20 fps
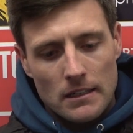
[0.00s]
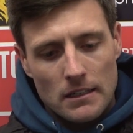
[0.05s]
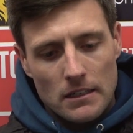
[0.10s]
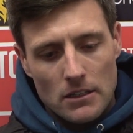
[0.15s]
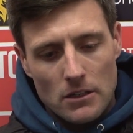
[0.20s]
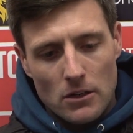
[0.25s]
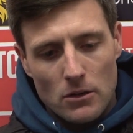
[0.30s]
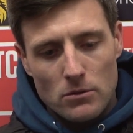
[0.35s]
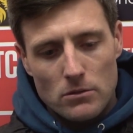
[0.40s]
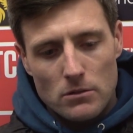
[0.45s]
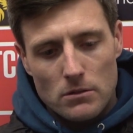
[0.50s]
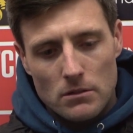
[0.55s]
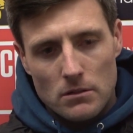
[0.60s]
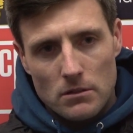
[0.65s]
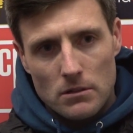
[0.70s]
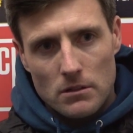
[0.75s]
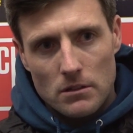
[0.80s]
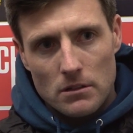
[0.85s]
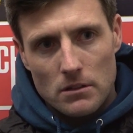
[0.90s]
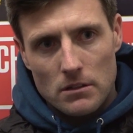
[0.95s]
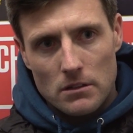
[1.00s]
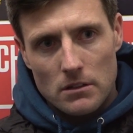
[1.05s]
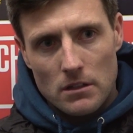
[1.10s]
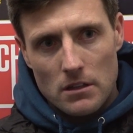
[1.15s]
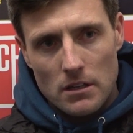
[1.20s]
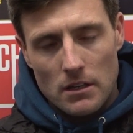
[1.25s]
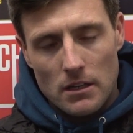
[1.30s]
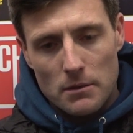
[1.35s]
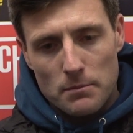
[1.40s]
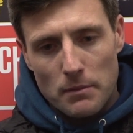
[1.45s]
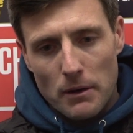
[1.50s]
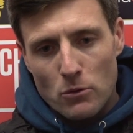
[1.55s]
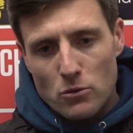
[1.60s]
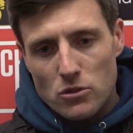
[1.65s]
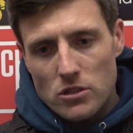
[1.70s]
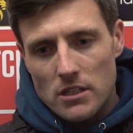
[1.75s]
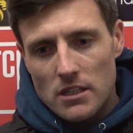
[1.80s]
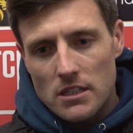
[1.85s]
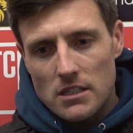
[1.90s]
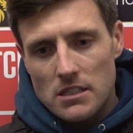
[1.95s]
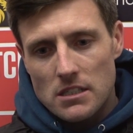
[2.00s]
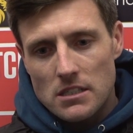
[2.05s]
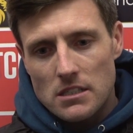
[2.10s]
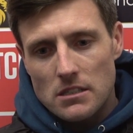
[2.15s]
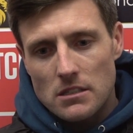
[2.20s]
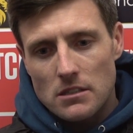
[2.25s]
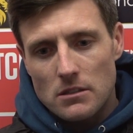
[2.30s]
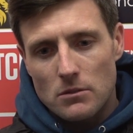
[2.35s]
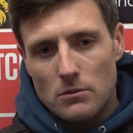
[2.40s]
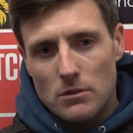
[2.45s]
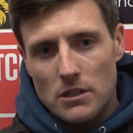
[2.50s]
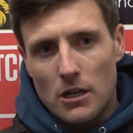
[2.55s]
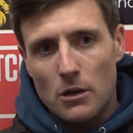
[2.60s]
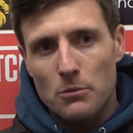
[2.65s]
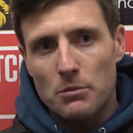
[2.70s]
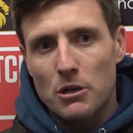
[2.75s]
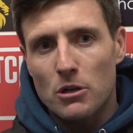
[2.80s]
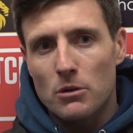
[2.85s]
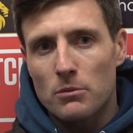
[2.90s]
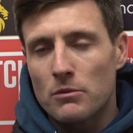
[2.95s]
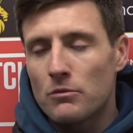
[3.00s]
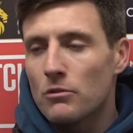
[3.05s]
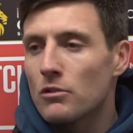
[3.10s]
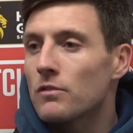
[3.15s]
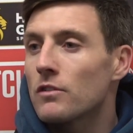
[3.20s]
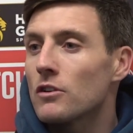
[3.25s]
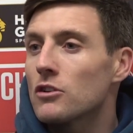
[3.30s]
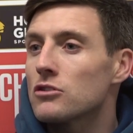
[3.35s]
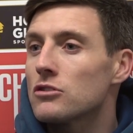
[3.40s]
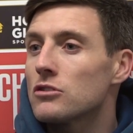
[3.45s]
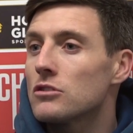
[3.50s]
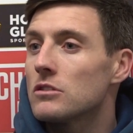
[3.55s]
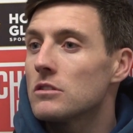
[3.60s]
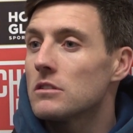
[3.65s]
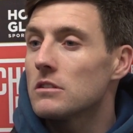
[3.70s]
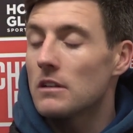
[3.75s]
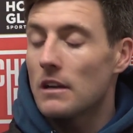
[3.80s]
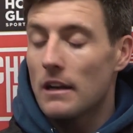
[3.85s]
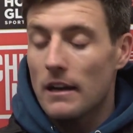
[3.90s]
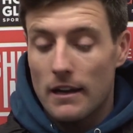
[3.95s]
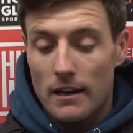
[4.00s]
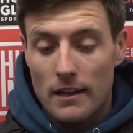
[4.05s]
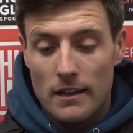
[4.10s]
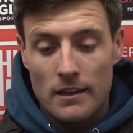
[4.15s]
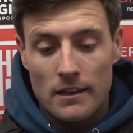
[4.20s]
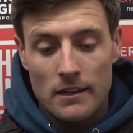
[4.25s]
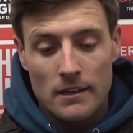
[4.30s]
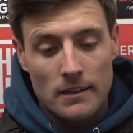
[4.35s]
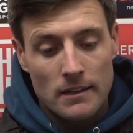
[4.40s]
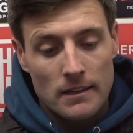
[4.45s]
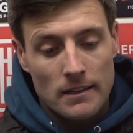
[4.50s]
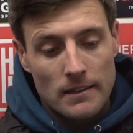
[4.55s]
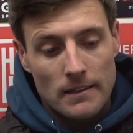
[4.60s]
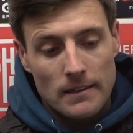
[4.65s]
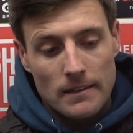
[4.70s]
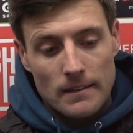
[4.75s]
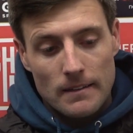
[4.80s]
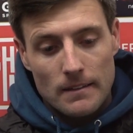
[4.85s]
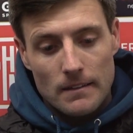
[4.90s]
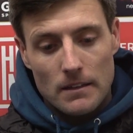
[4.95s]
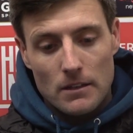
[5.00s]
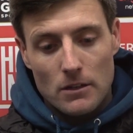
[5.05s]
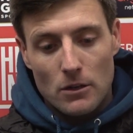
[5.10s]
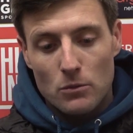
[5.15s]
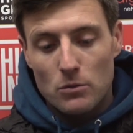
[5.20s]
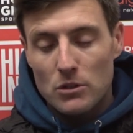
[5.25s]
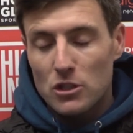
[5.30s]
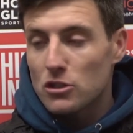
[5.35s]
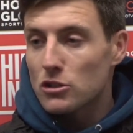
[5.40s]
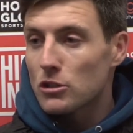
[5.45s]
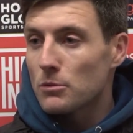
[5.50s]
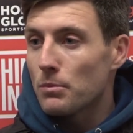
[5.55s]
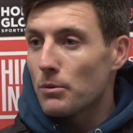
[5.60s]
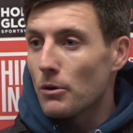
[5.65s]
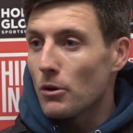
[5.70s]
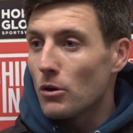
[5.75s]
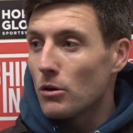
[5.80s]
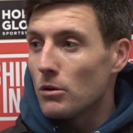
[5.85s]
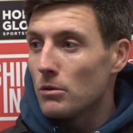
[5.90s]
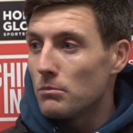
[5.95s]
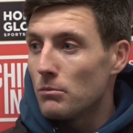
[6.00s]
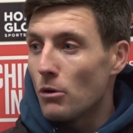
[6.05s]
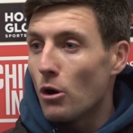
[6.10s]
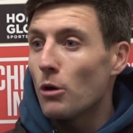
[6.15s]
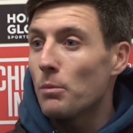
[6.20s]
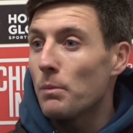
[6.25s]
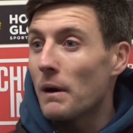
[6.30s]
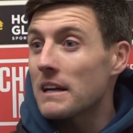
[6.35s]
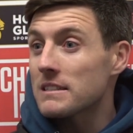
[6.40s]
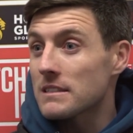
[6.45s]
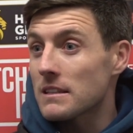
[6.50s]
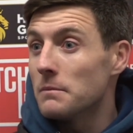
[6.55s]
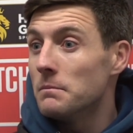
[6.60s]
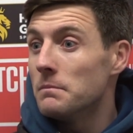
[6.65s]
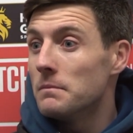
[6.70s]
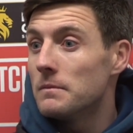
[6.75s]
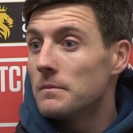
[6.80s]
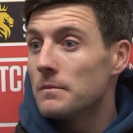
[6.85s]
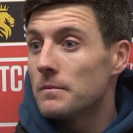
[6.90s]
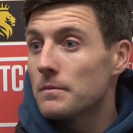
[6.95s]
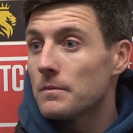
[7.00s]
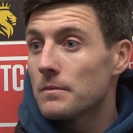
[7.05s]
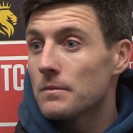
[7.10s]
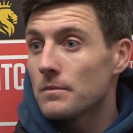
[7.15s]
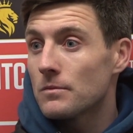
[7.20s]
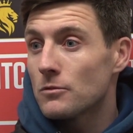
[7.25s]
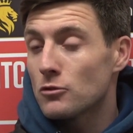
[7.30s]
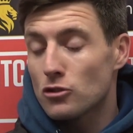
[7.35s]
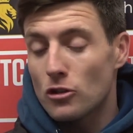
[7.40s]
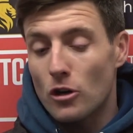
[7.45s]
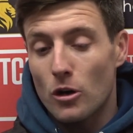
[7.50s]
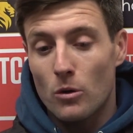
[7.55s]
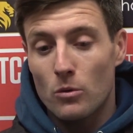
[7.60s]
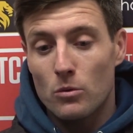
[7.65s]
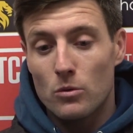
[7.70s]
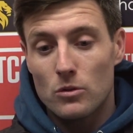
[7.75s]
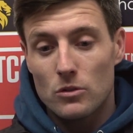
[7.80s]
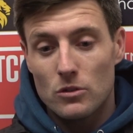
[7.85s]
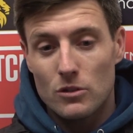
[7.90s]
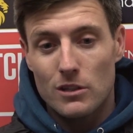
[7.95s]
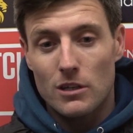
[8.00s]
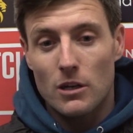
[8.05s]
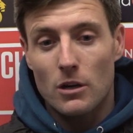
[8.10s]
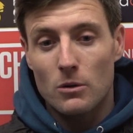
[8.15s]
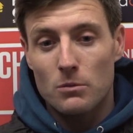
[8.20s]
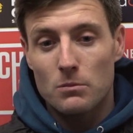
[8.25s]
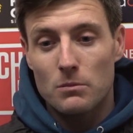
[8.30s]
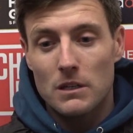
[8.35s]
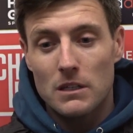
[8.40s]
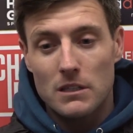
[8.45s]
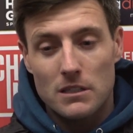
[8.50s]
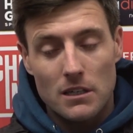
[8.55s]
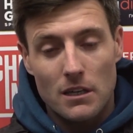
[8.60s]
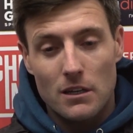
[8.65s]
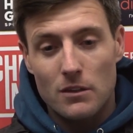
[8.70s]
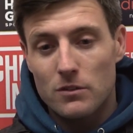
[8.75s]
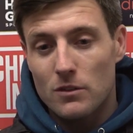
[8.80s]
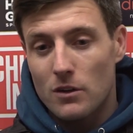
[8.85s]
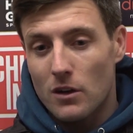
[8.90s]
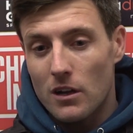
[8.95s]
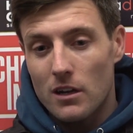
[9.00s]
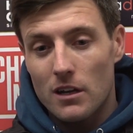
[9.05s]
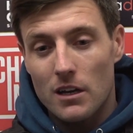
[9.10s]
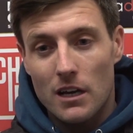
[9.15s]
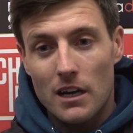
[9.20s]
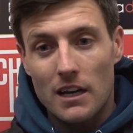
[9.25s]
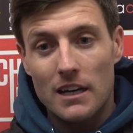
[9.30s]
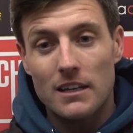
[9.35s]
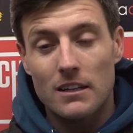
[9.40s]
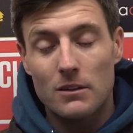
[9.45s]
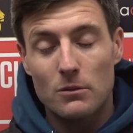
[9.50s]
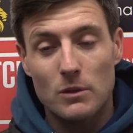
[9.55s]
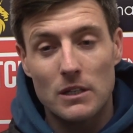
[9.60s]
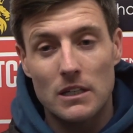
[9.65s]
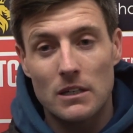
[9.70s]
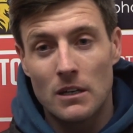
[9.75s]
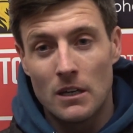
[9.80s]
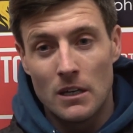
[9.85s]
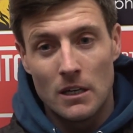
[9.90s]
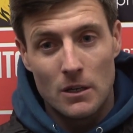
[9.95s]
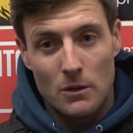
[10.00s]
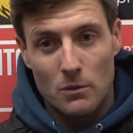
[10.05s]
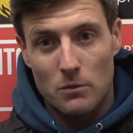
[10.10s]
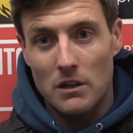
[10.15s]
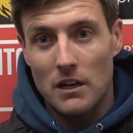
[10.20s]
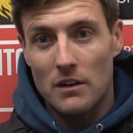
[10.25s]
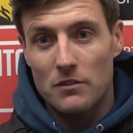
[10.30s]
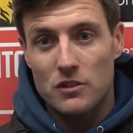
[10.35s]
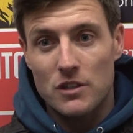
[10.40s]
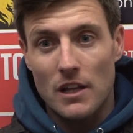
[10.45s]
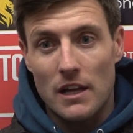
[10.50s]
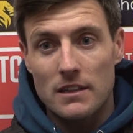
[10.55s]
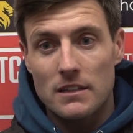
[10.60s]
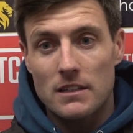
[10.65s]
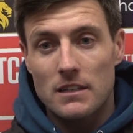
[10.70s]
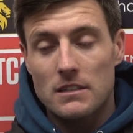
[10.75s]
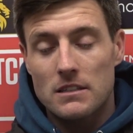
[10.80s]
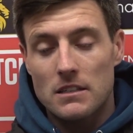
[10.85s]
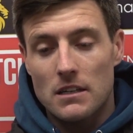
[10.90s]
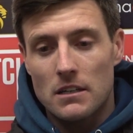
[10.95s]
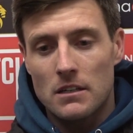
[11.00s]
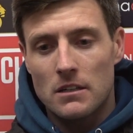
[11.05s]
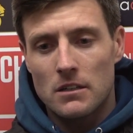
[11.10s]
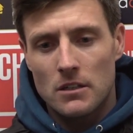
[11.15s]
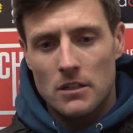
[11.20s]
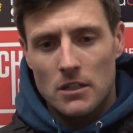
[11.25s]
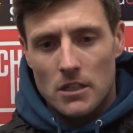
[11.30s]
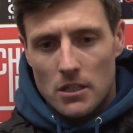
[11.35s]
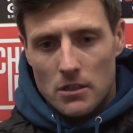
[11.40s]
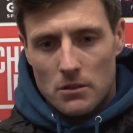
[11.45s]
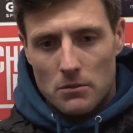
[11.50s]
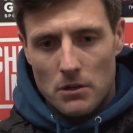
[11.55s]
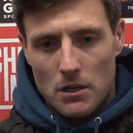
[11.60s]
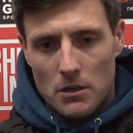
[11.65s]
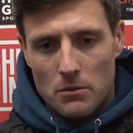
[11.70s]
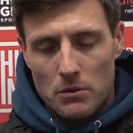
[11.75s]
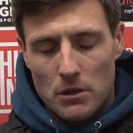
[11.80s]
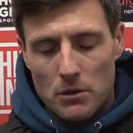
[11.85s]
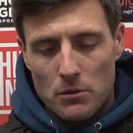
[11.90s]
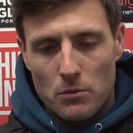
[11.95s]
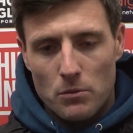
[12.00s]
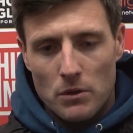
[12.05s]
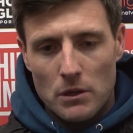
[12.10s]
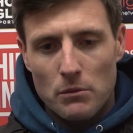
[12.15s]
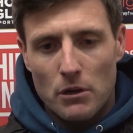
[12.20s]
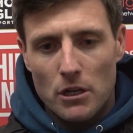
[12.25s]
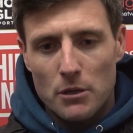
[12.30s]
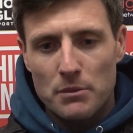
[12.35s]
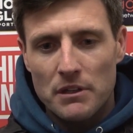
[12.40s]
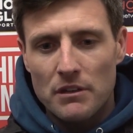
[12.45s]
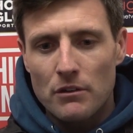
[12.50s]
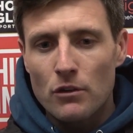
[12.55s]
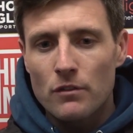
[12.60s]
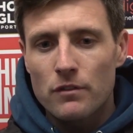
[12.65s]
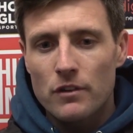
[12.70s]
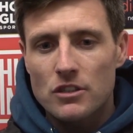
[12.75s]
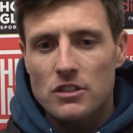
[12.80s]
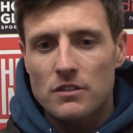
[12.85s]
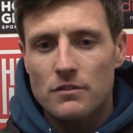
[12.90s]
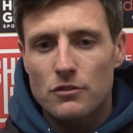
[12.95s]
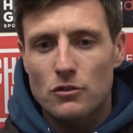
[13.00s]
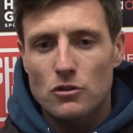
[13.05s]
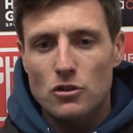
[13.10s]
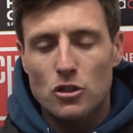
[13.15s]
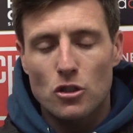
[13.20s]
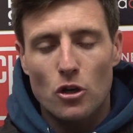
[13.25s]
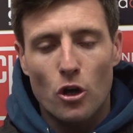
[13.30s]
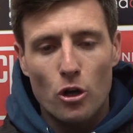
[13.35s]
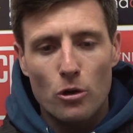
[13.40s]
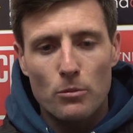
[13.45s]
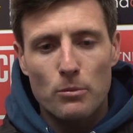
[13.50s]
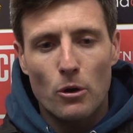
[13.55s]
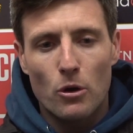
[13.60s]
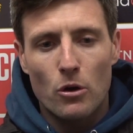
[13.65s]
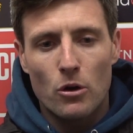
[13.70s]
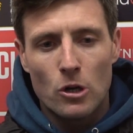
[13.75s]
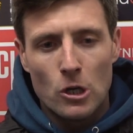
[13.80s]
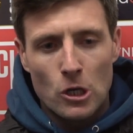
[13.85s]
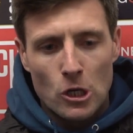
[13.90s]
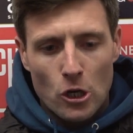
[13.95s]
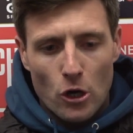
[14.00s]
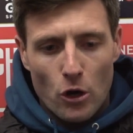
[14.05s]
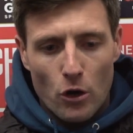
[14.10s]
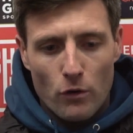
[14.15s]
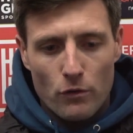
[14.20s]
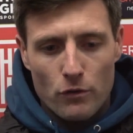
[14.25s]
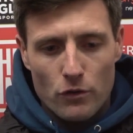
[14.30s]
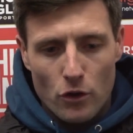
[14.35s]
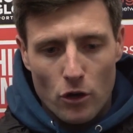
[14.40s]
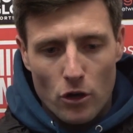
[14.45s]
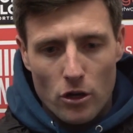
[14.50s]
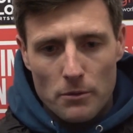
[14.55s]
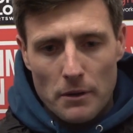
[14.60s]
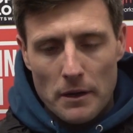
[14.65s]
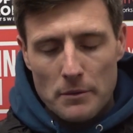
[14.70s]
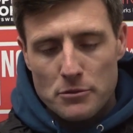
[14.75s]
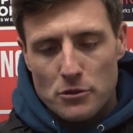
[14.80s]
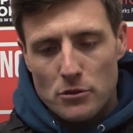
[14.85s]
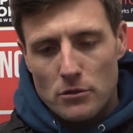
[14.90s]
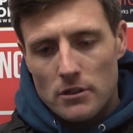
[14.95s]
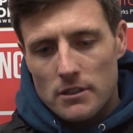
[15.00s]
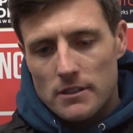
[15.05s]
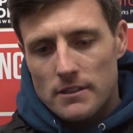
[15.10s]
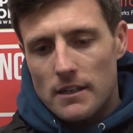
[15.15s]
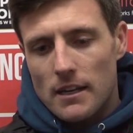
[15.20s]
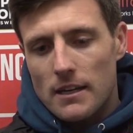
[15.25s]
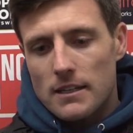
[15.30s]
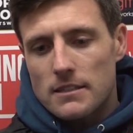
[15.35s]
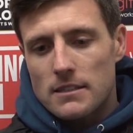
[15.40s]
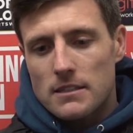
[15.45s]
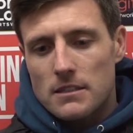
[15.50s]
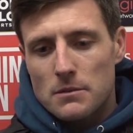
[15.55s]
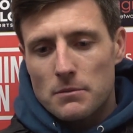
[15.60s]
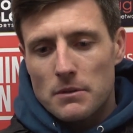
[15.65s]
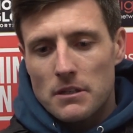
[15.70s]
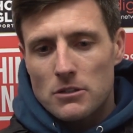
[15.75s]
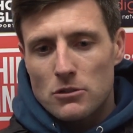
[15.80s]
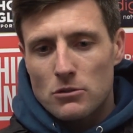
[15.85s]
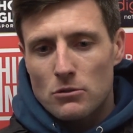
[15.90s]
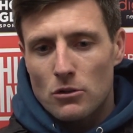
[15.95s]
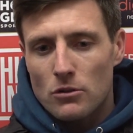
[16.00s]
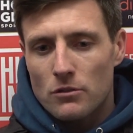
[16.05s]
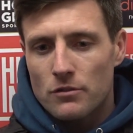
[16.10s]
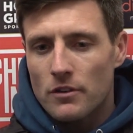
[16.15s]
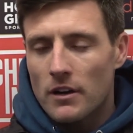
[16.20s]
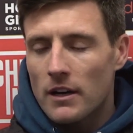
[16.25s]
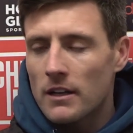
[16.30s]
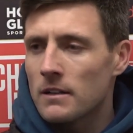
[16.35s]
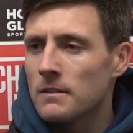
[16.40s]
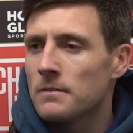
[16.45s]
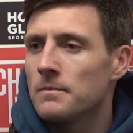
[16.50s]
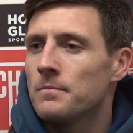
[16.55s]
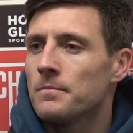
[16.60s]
you know, the thing about it is we're now becoming ruthless, and you know, we should have put more past them. So, you know, myself, Colin, Kyle, we have standards, and we want to be ruthless in front of goal, but overall I'm absolutely delighted to be into a cup final.